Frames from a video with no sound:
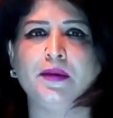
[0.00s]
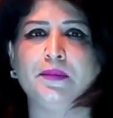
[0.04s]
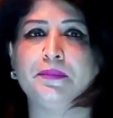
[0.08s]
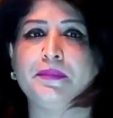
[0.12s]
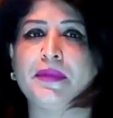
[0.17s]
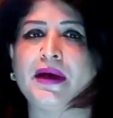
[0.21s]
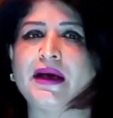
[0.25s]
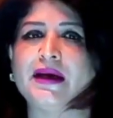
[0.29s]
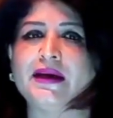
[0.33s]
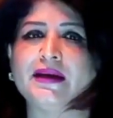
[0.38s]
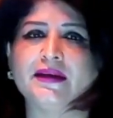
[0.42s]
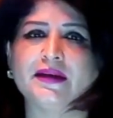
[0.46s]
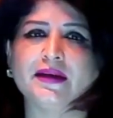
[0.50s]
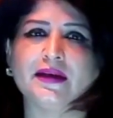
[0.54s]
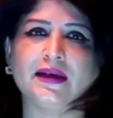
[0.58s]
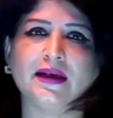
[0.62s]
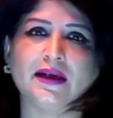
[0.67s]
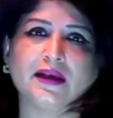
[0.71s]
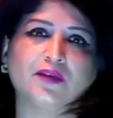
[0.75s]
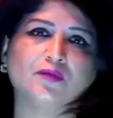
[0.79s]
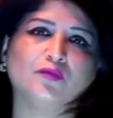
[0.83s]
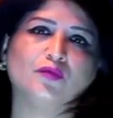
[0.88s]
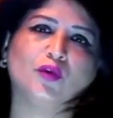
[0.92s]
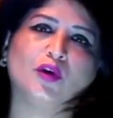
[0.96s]
By
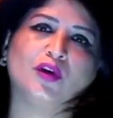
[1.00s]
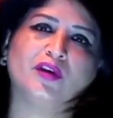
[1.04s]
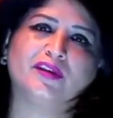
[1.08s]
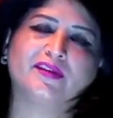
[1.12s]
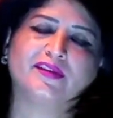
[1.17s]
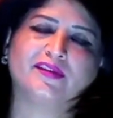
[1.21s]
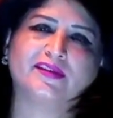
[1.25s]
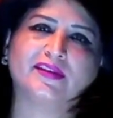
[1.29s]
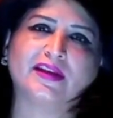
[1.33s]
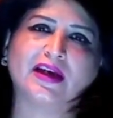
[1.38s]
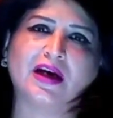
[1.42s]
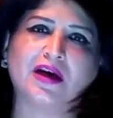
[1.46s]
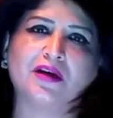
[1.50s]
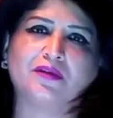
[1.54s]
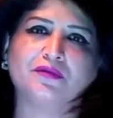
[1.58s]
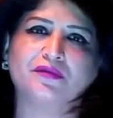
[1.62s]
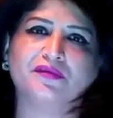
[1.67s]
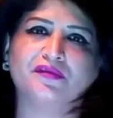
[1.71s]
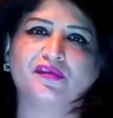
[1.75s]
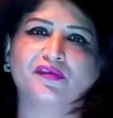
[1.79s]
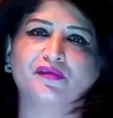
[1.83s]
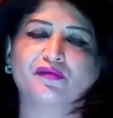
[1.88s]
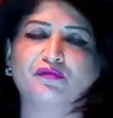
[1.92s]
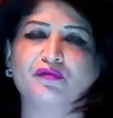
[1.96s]
unvoiced
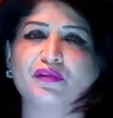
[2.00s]
sounds,